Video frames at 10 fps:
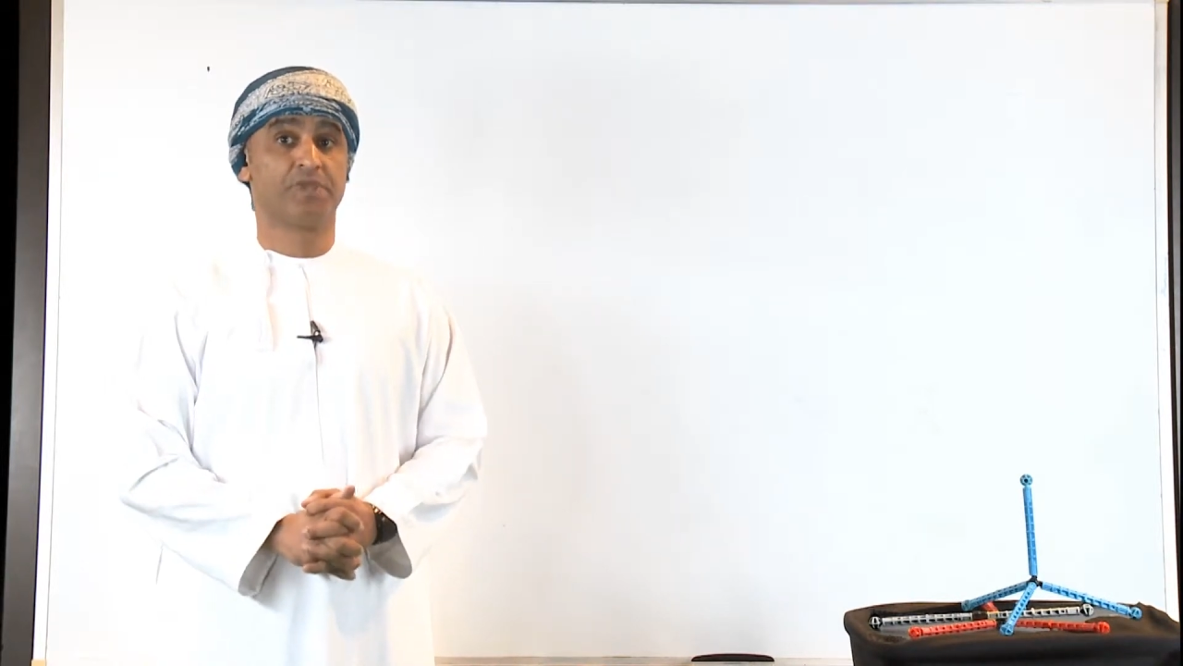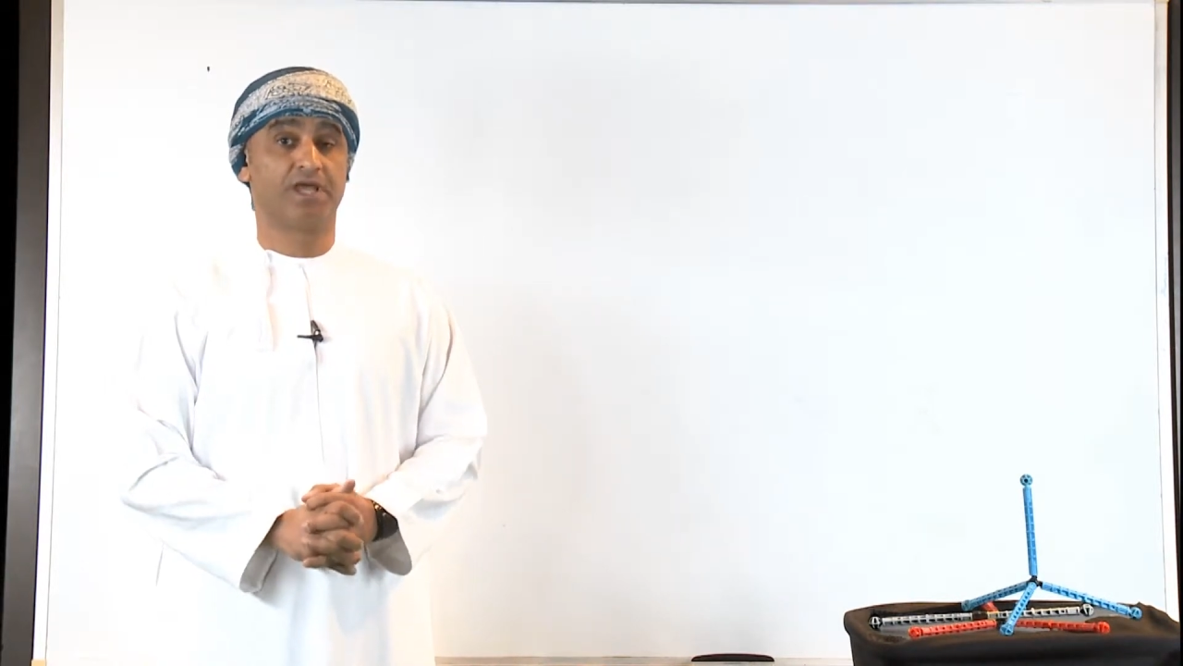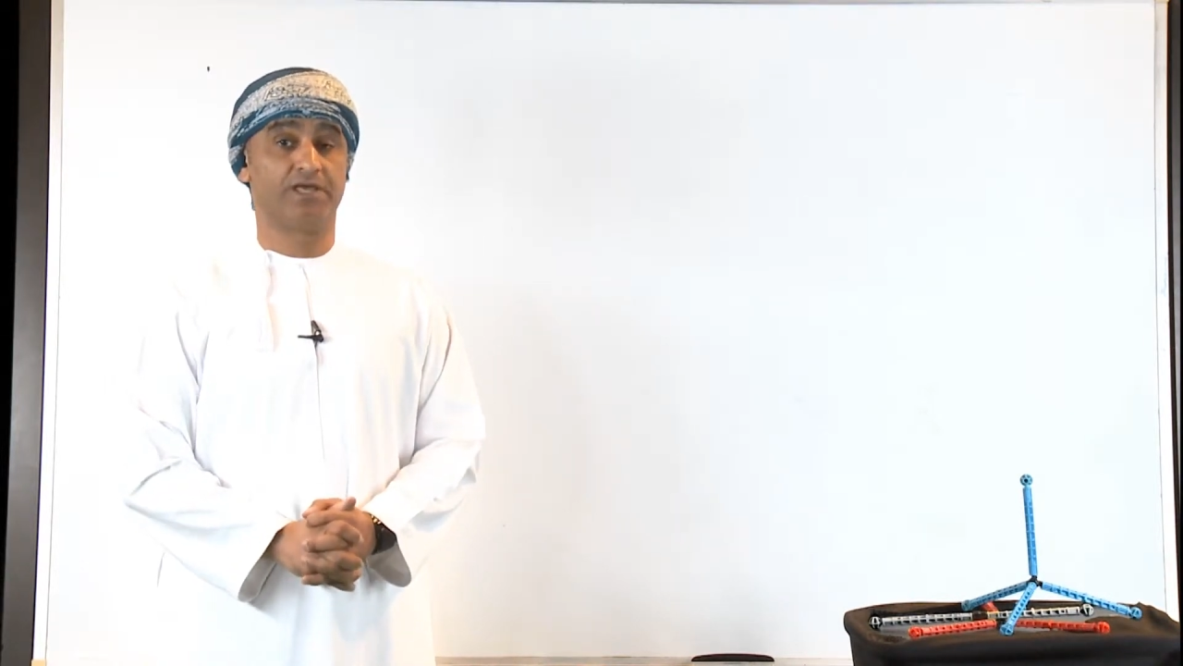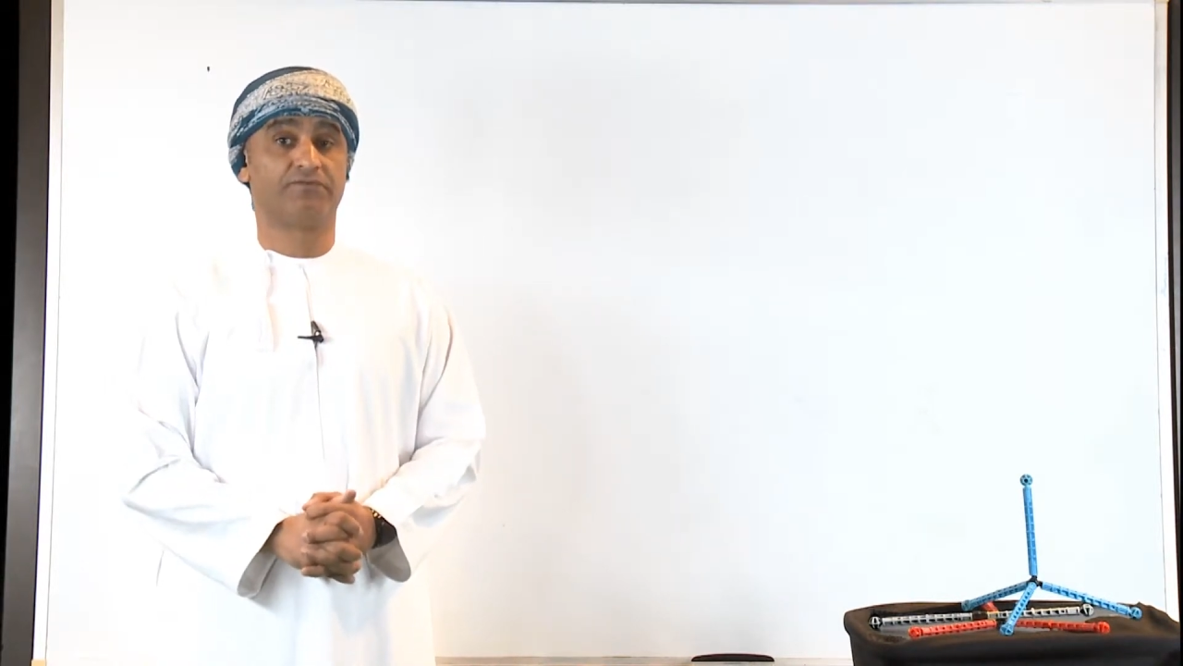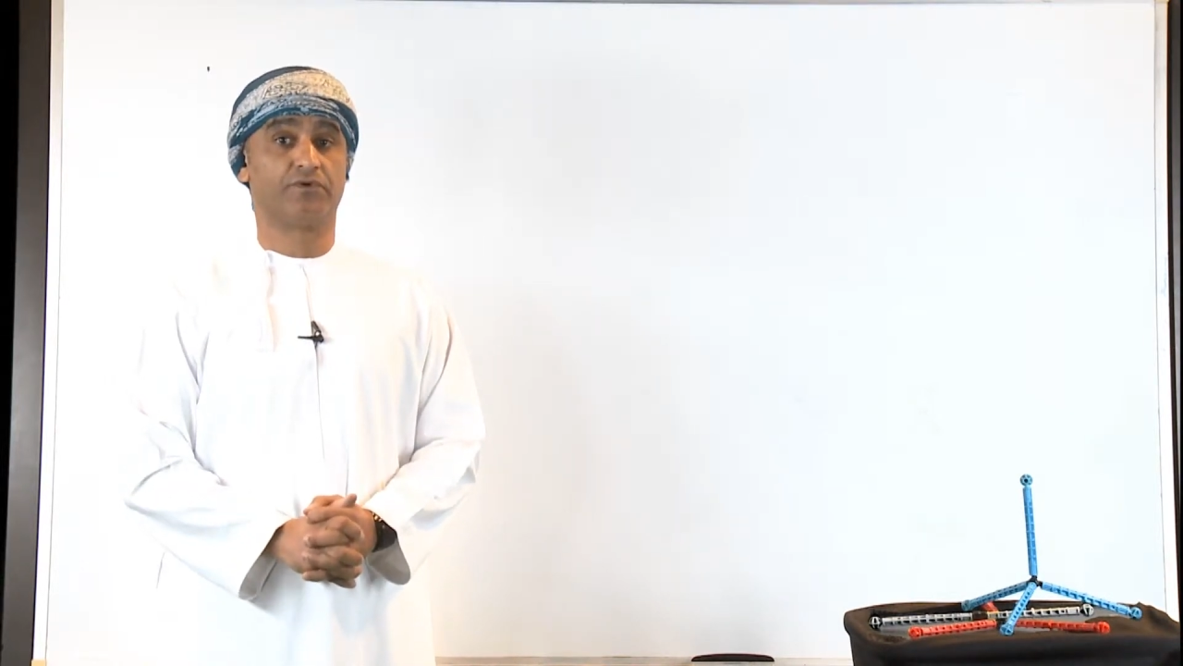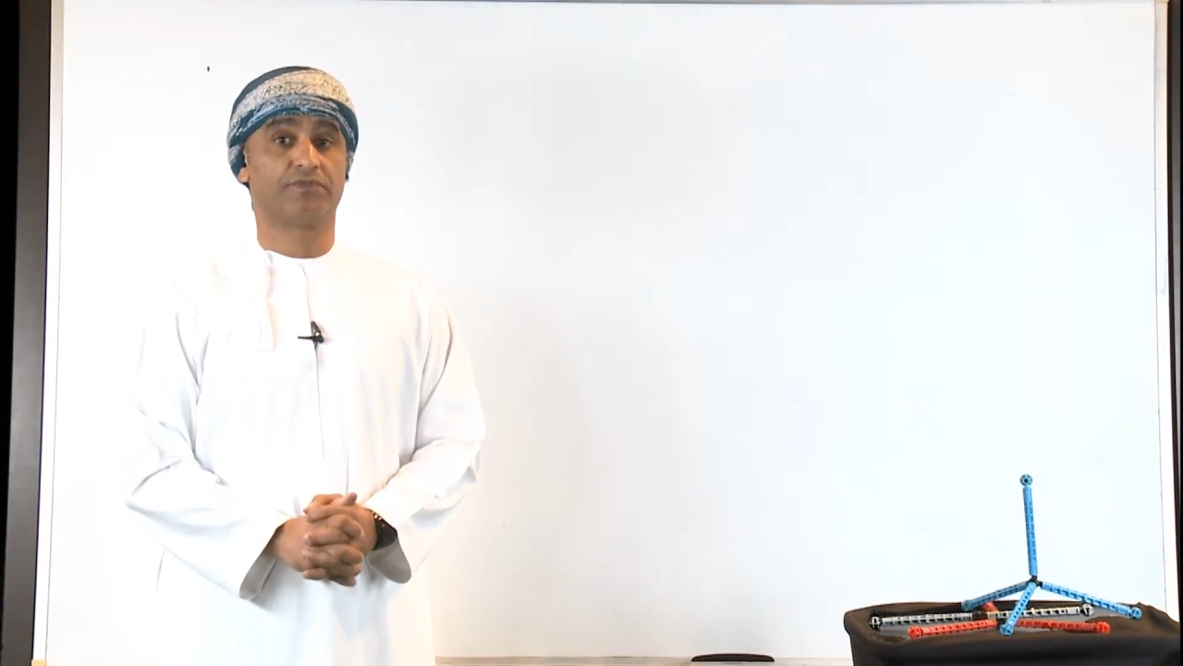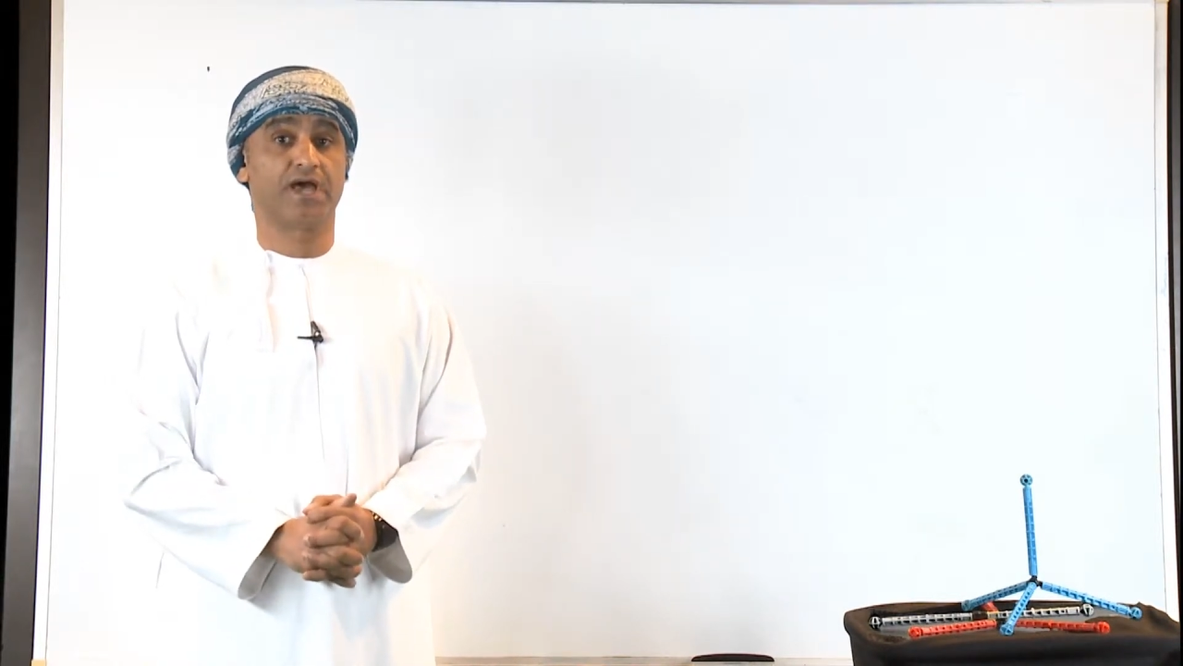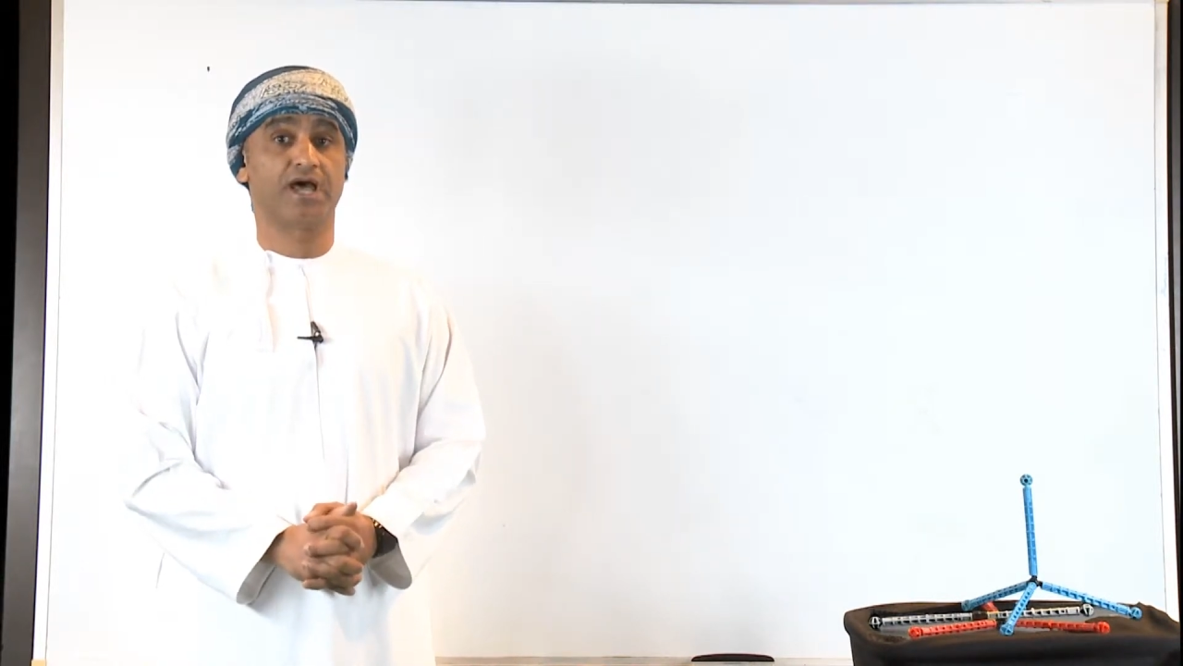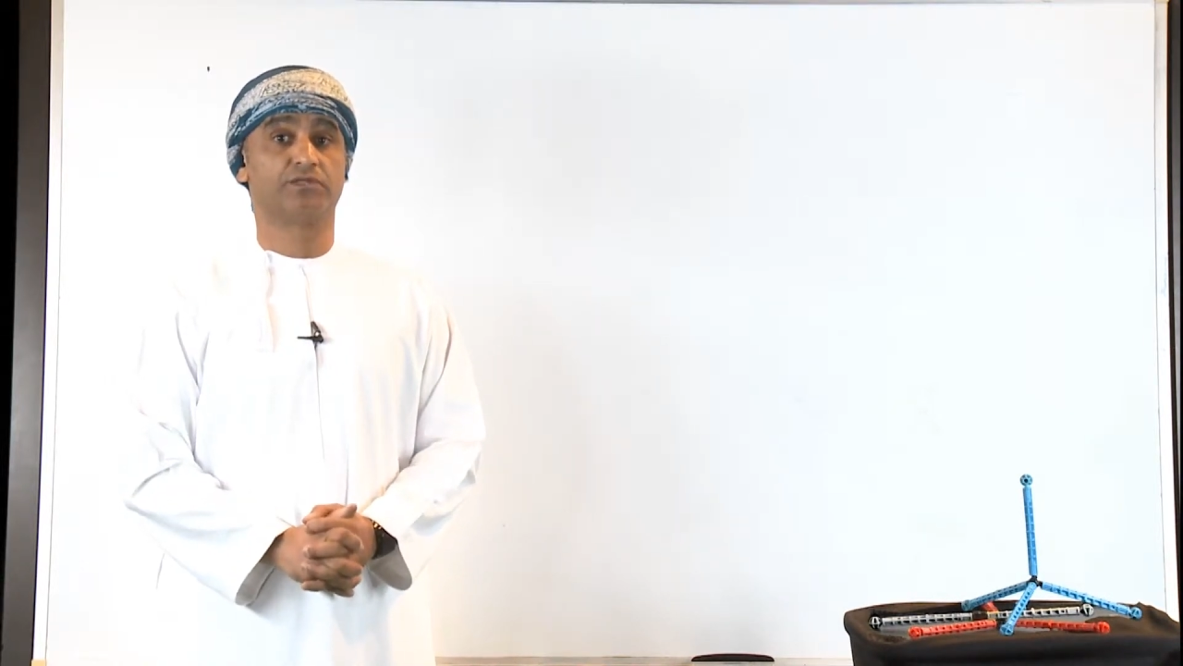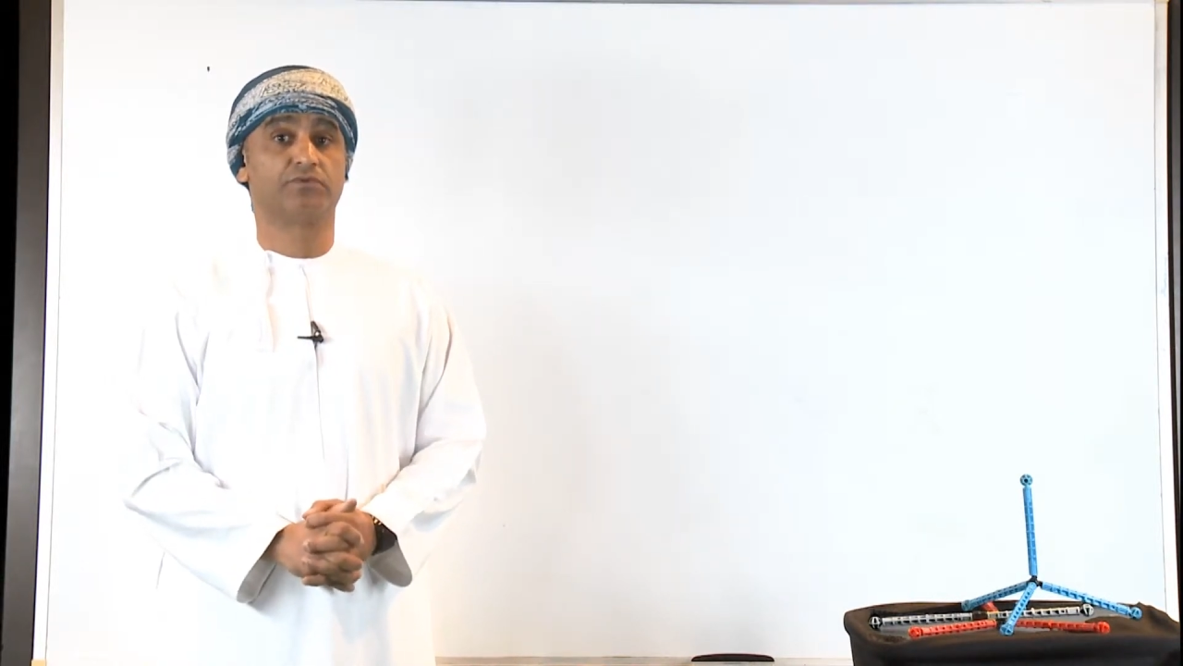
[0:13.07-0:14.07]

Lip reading: and for that